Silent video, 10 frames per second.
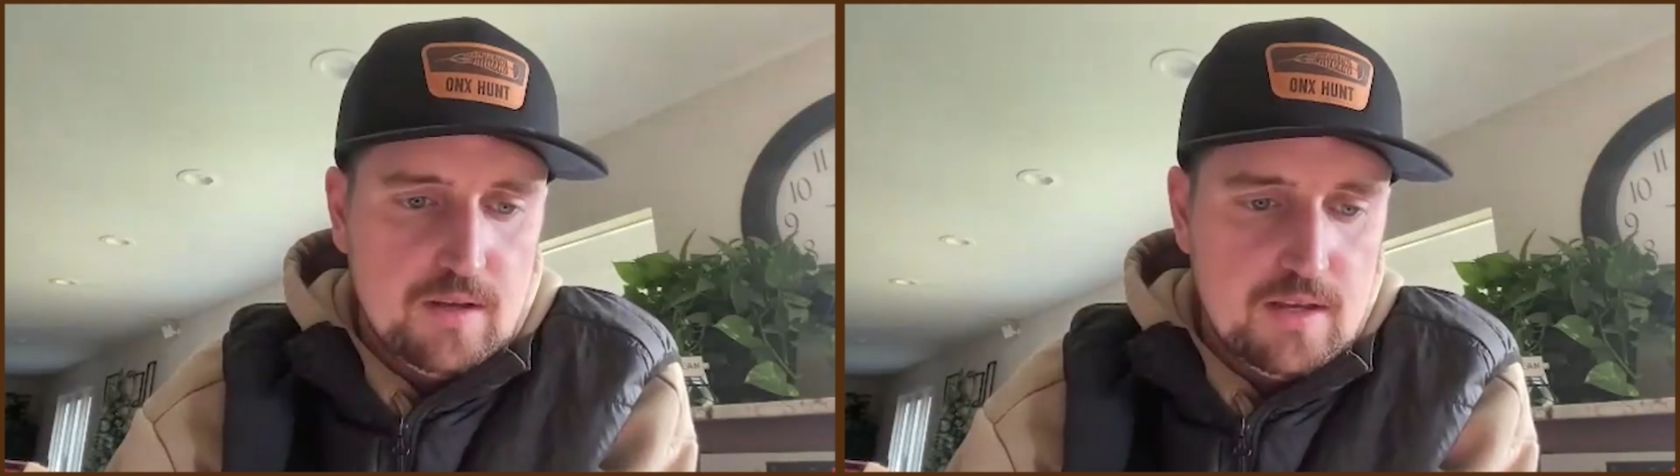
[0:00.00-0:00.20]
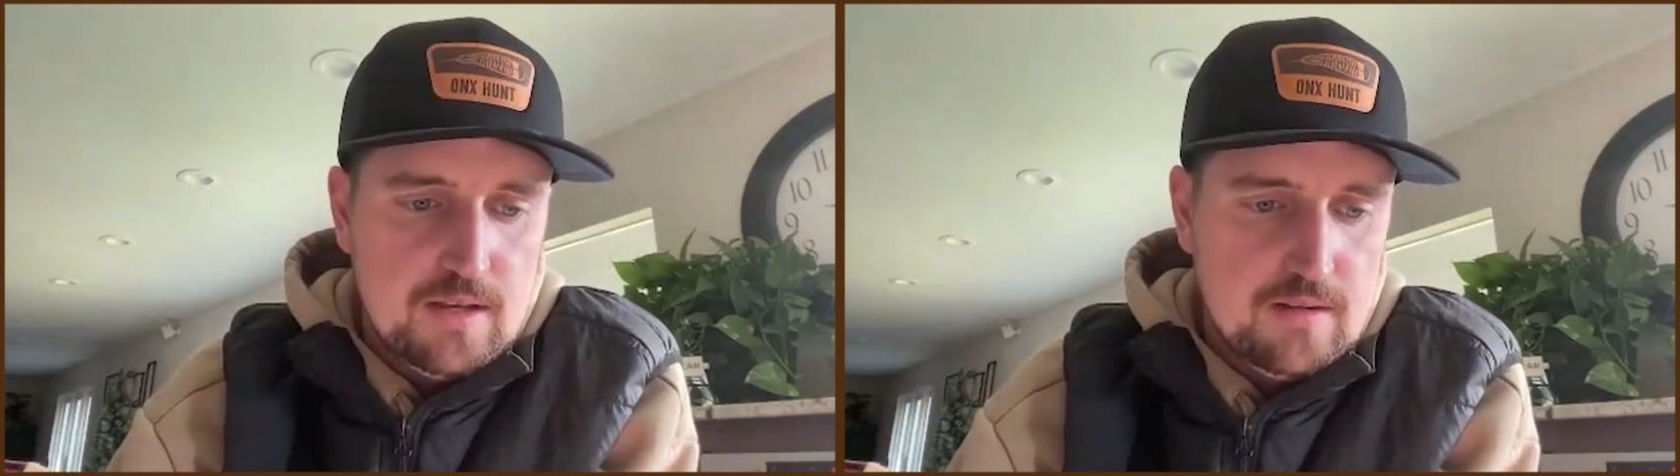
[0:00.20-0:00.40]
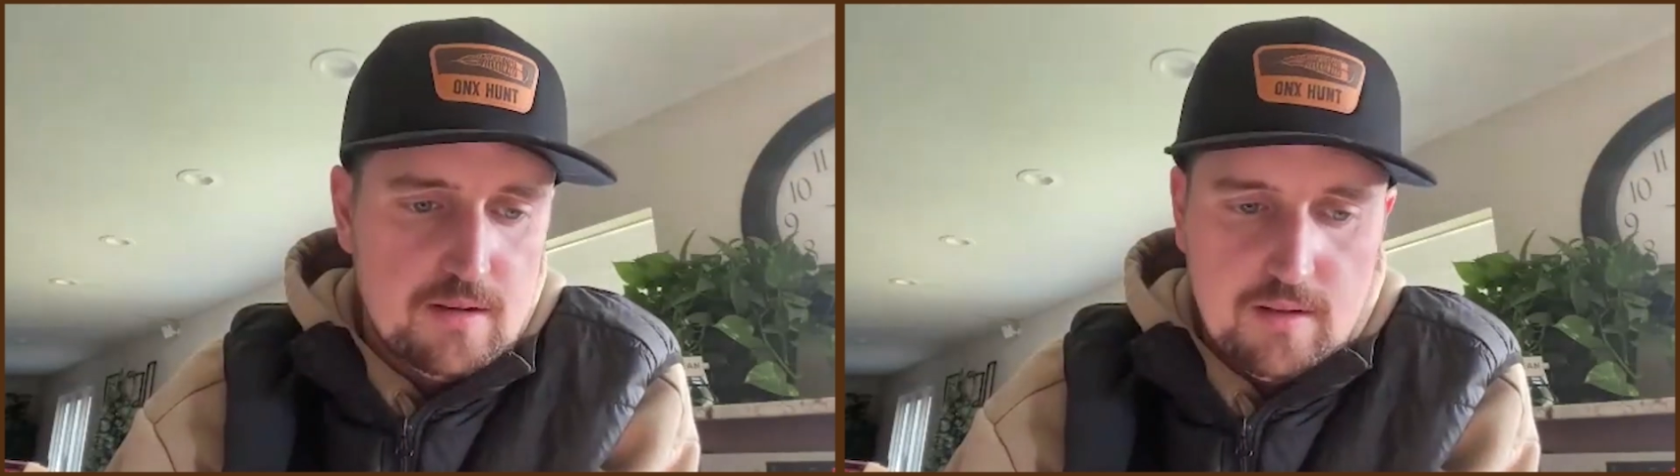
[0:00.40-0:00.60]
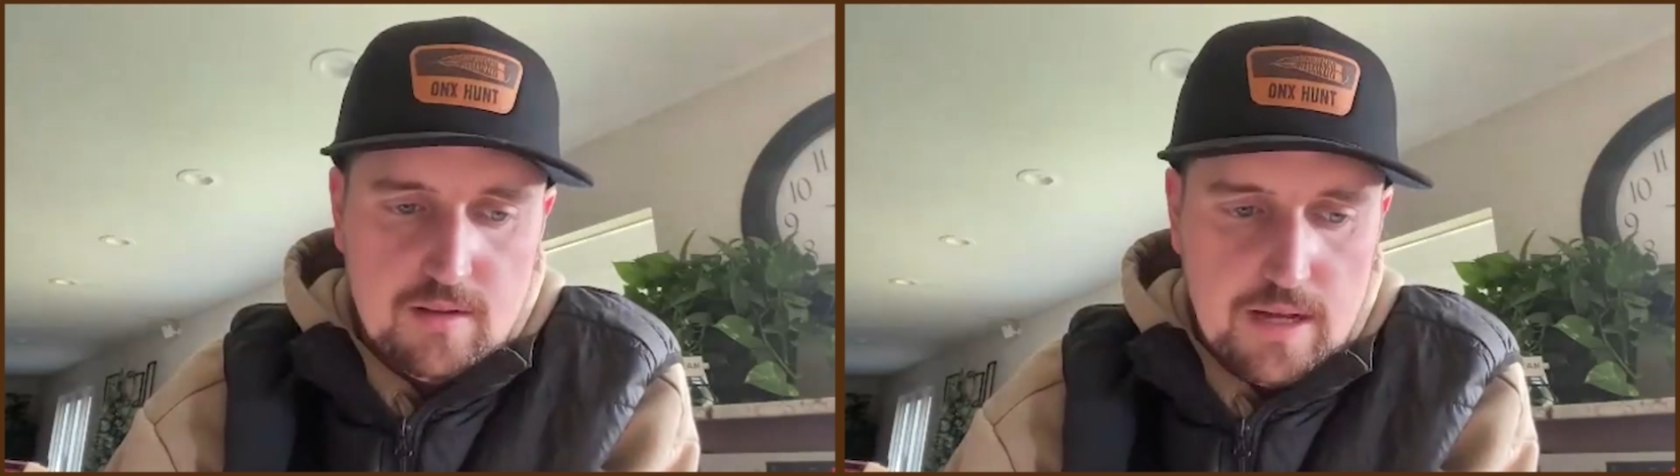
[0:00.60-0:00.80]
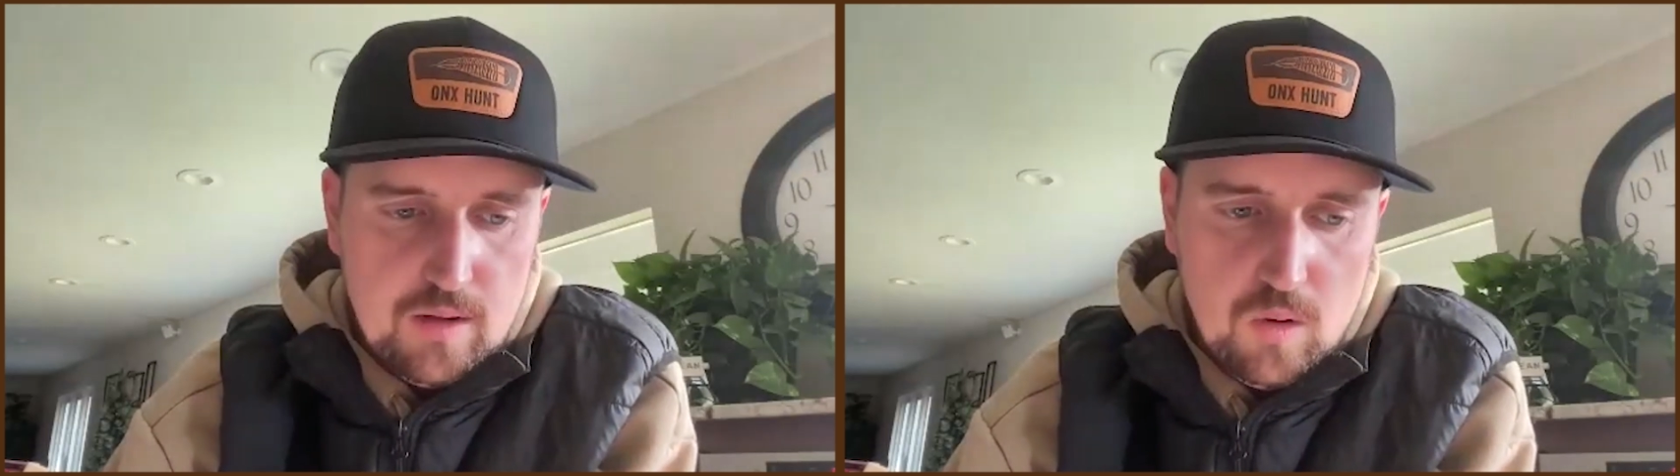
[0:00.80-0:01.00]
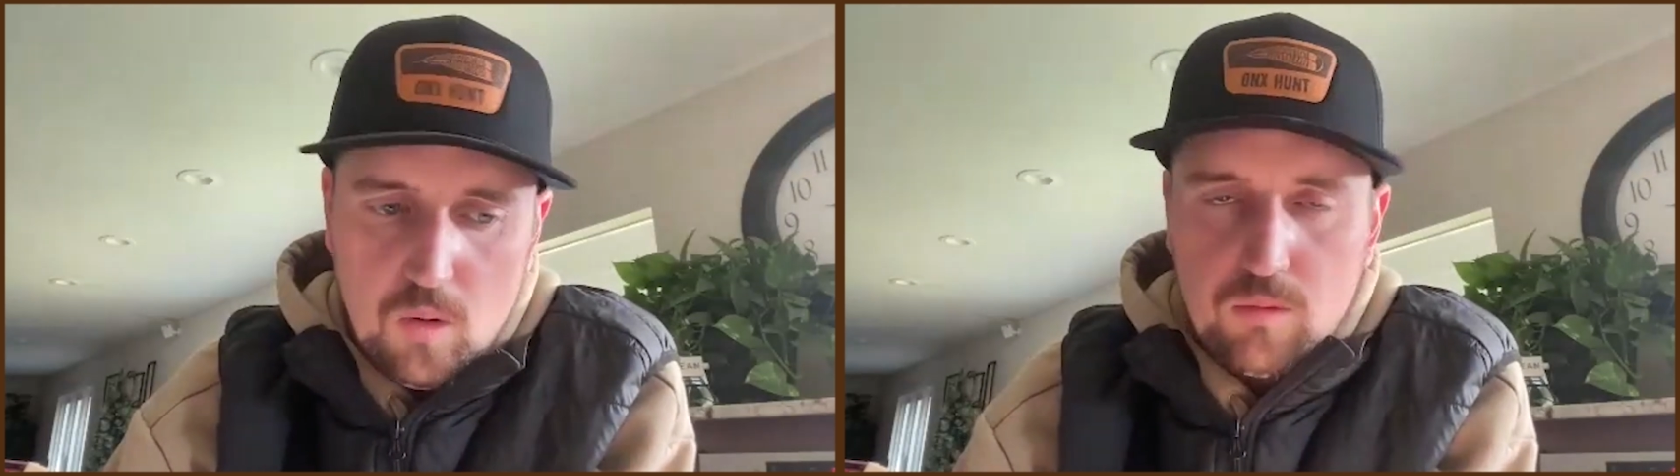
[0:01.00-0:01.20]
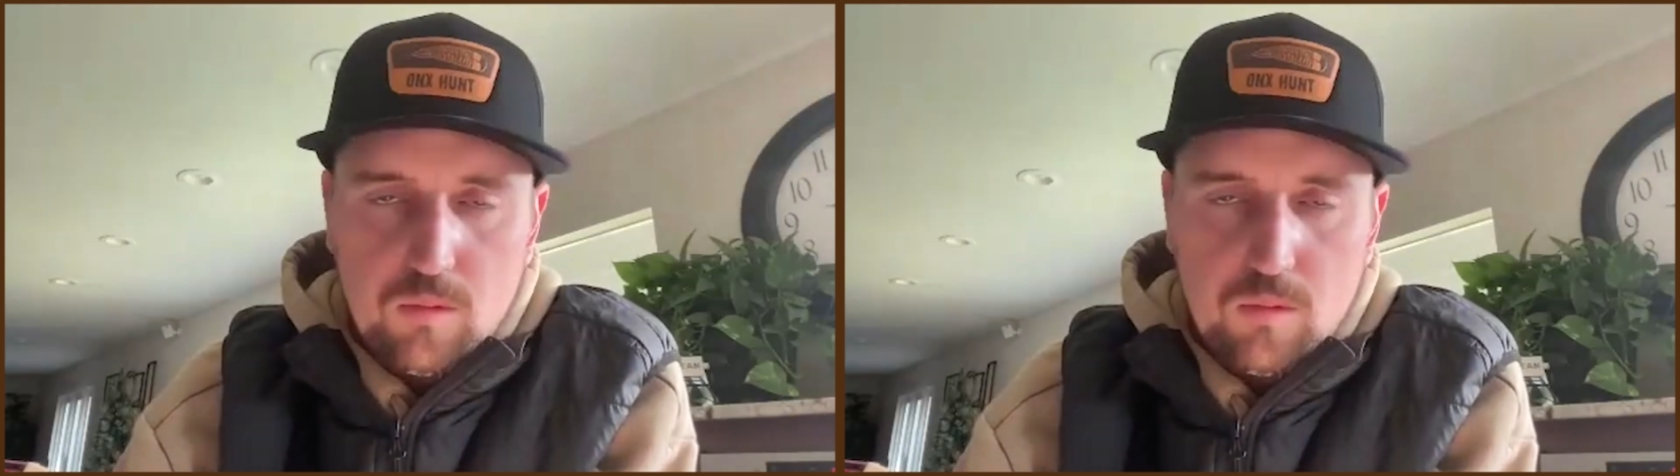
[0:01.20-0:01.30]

he did that whole